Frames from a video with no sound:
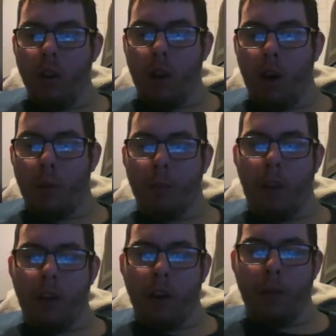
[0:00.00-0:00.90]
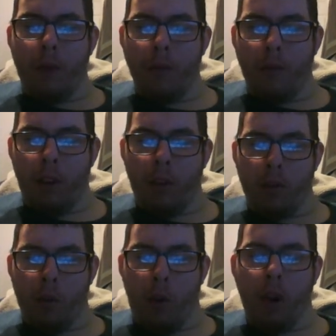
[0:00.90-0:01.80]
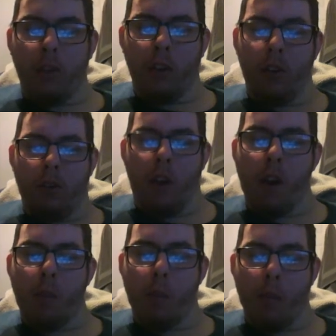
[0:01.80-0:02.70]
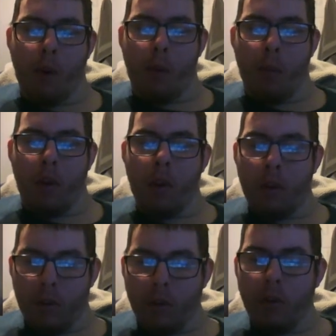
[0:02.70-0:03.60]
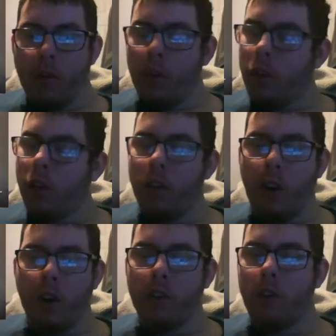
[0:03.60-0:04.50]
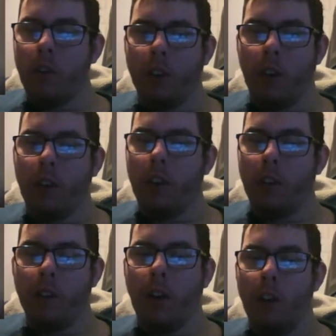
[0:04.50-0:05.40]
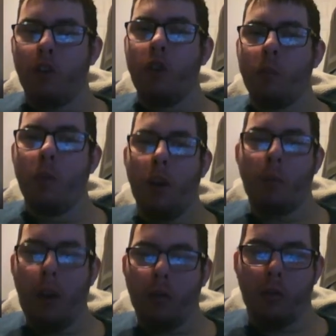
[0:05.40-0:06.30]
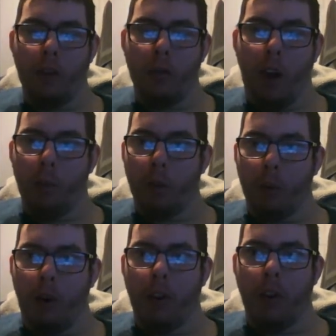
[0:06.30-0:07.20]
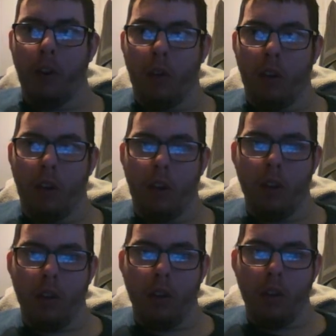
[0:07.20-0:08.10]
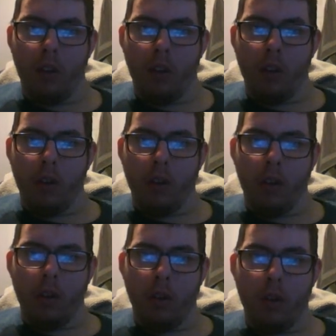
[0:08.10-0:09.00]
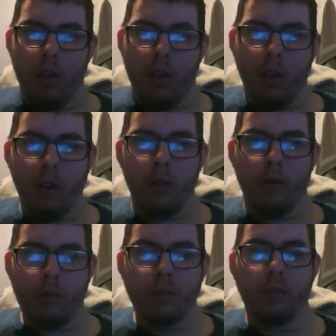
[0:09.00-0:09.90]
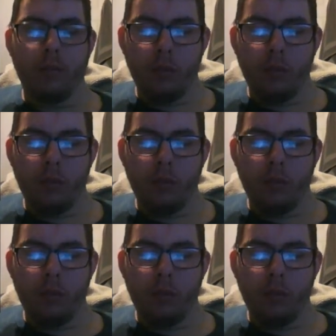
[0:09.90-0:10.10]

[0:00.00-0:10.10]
um, a lot of fun videos to watch on his channel, uh, but also, like, he should be a mainstream rapper by now already. If I was in your shoes, I would hate on me